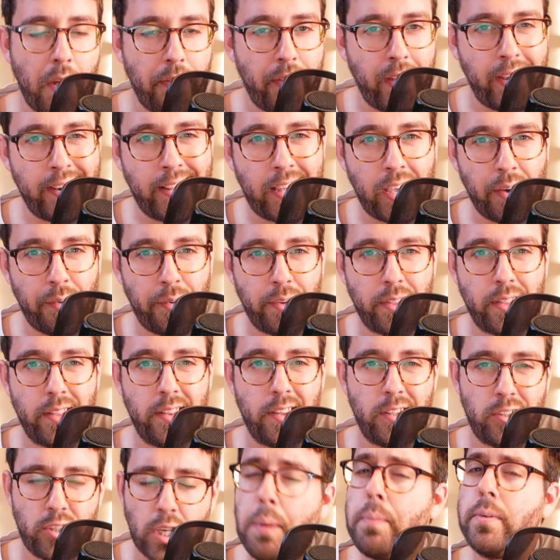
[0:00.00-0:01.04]
and then
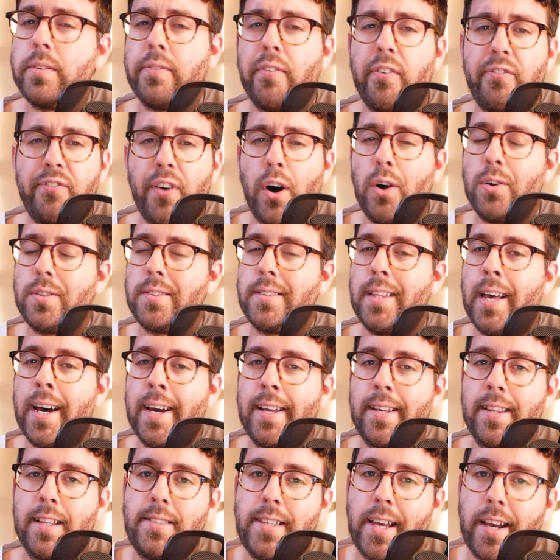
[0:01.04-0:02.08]
giving the job of a false
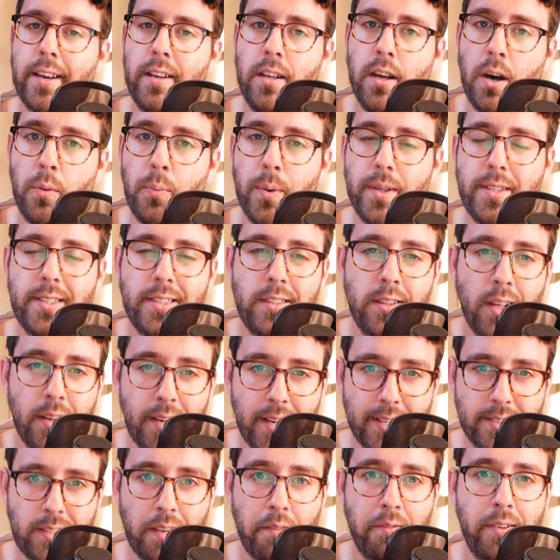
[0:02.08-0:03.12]
nine in the second half, which is not
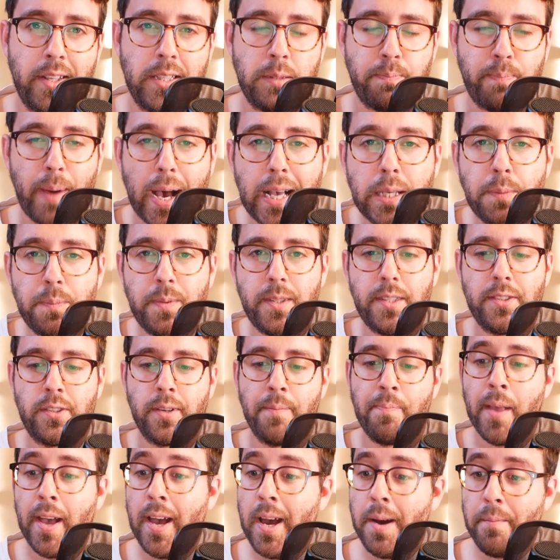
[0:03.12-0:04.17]
necessarily his best
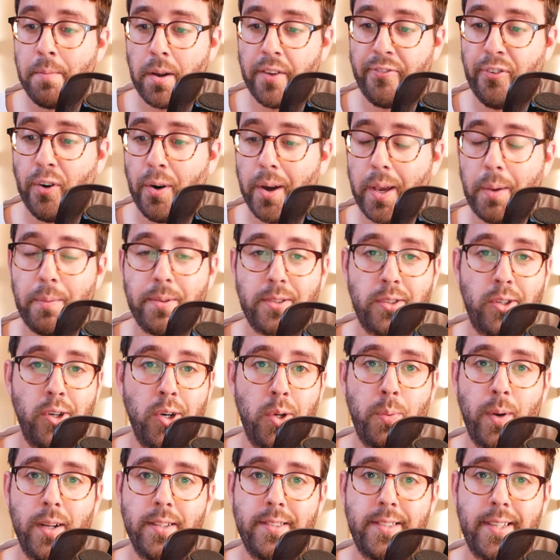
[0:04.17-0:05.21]
position, but I thought he was
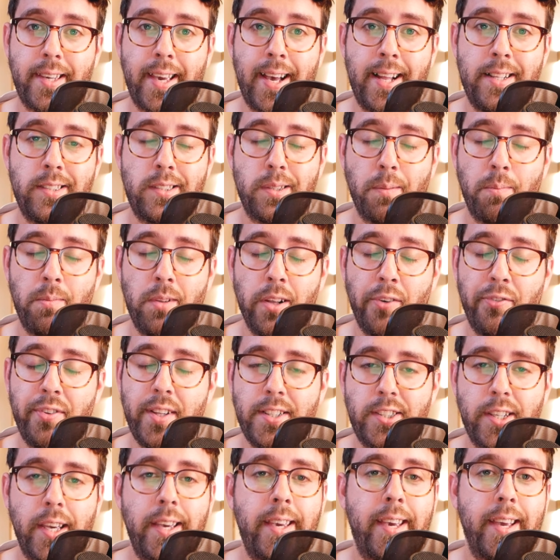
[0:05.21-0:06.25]
good once again. Some
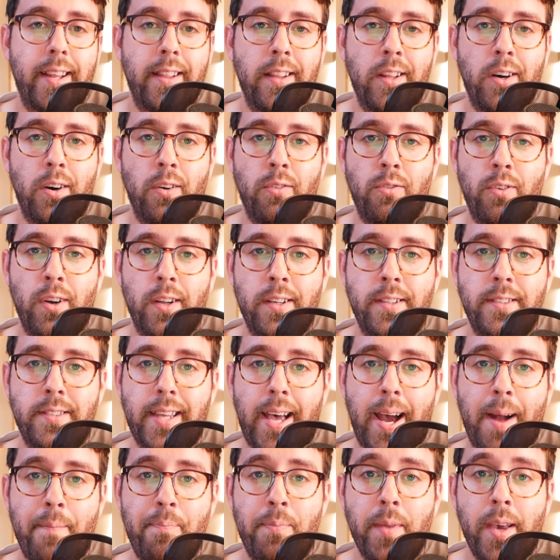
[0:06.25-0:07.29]
lovely jinking little runs,
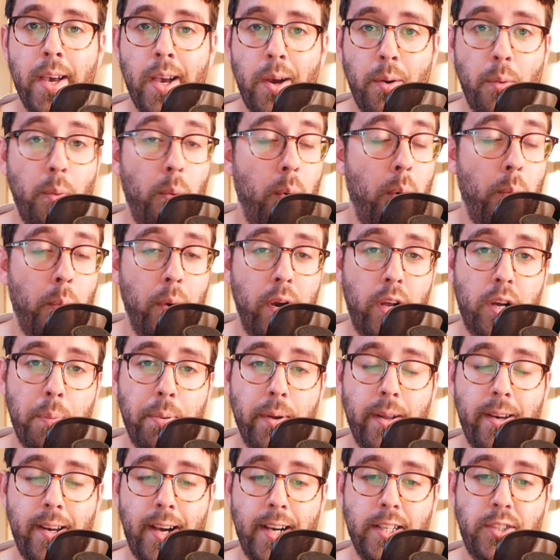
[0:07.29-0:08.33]
and what a
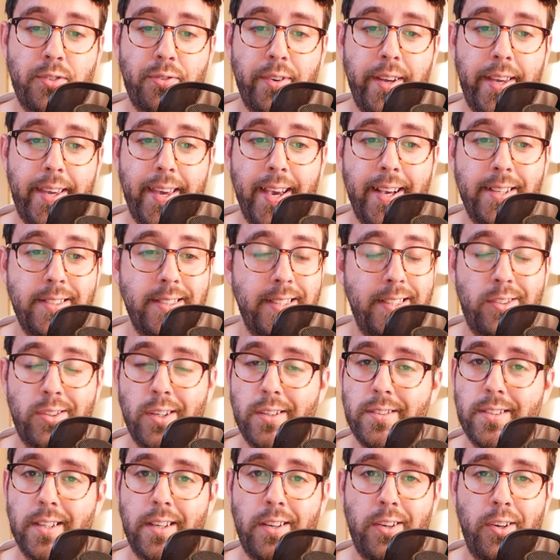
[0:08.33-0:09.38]
couple of nice free kicks. He's
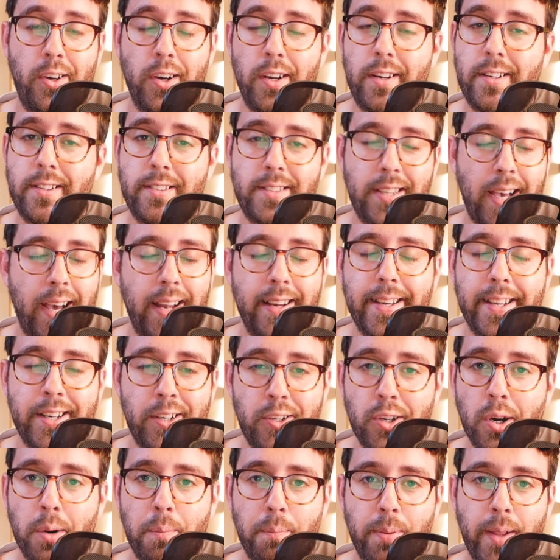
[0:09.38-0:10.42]
such a good,
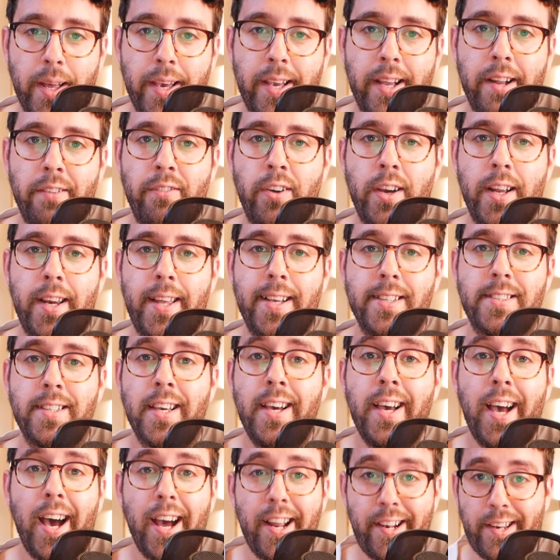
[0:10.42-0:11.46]
talented young player, he really is.
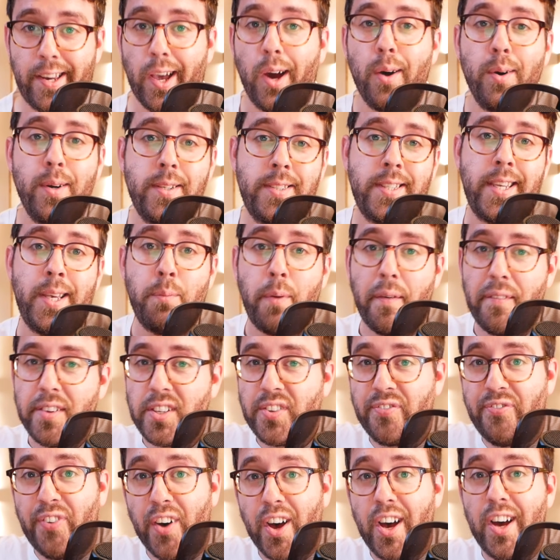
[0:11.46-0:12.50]
Edozie with
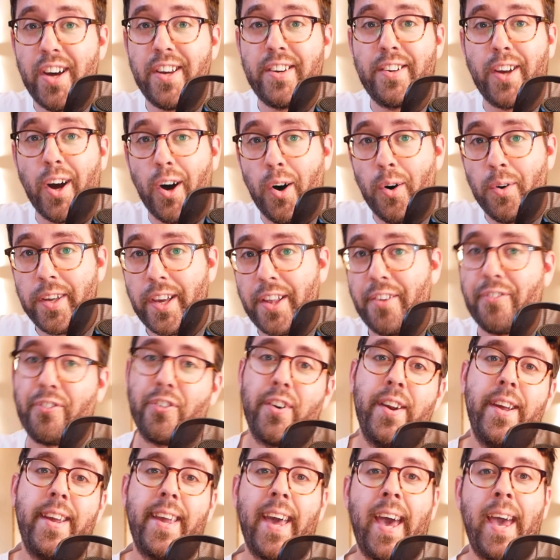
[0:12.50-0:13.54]
his third goal in
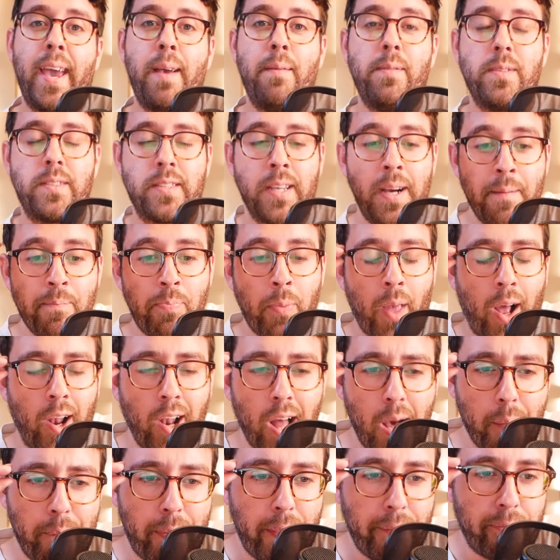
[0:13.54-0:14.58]
three games. A
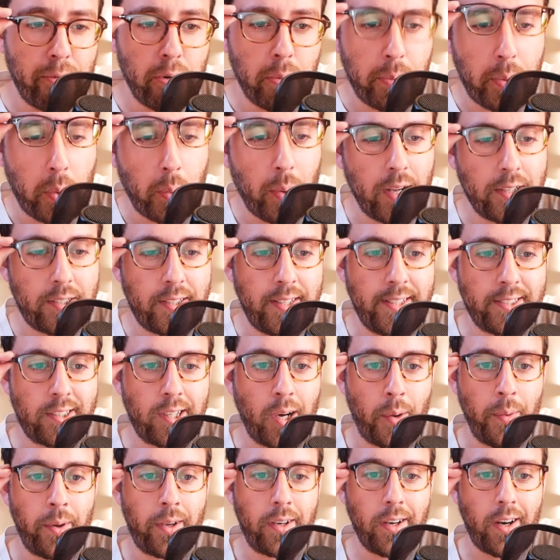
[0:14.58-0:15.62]
lot of people will be watching this
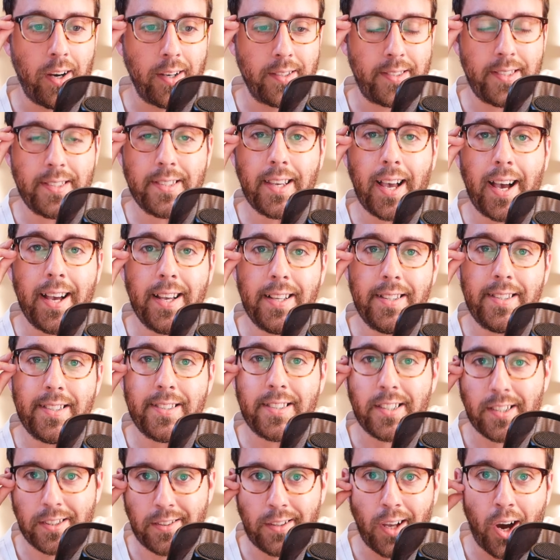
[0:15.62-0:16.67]
going, "Oh, is this guy? Is
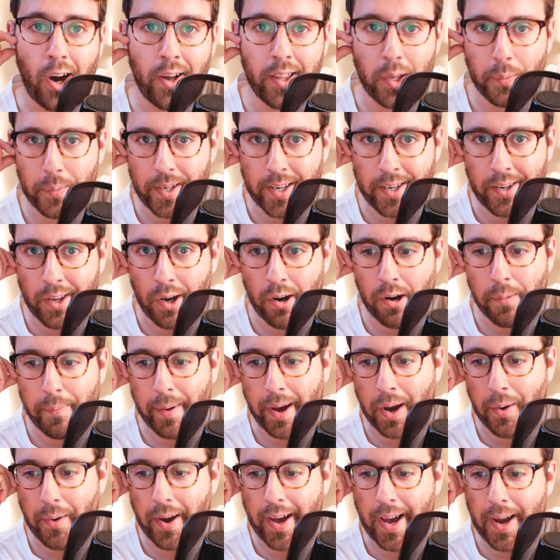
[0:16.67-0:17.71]
this a star that we didn't know
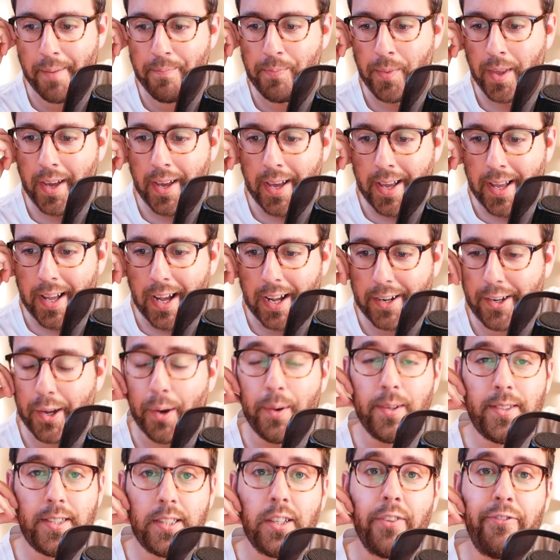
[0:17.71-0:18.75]
about?" Um,
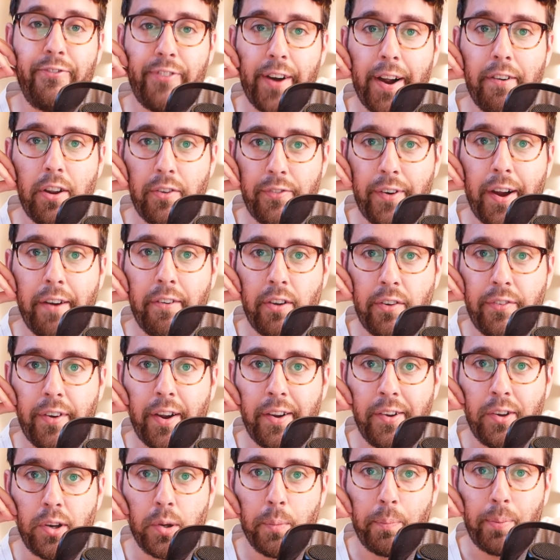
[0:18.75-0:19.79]
Edozie's a very, very,
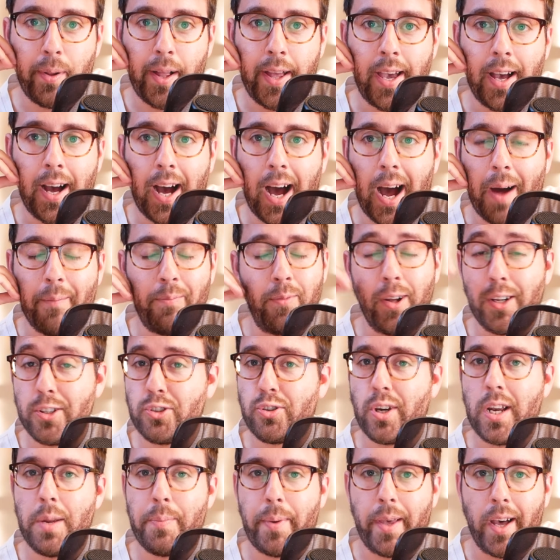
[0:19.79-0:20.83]
very good player. I'm not
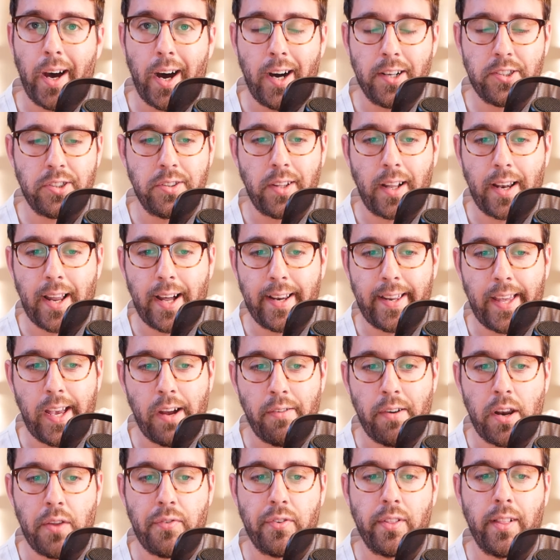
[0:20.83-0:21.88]
trying to be harsh on the lad
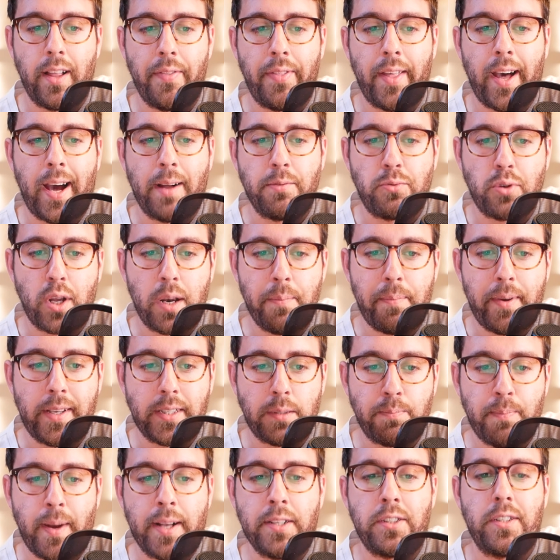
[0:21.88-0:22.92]
here or anything like that. I'm trying to be
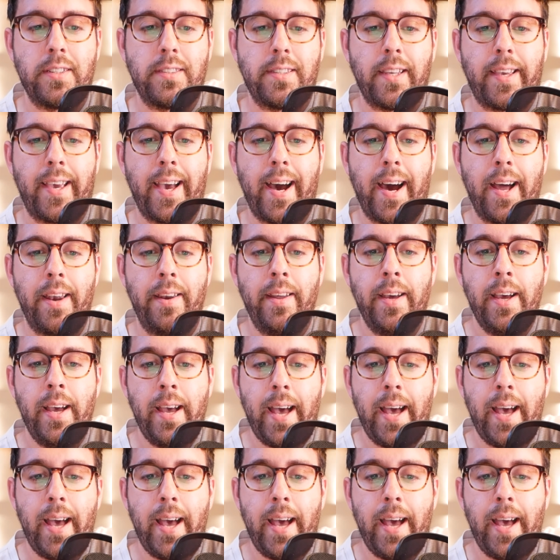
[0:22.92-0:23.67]
as measured as I can.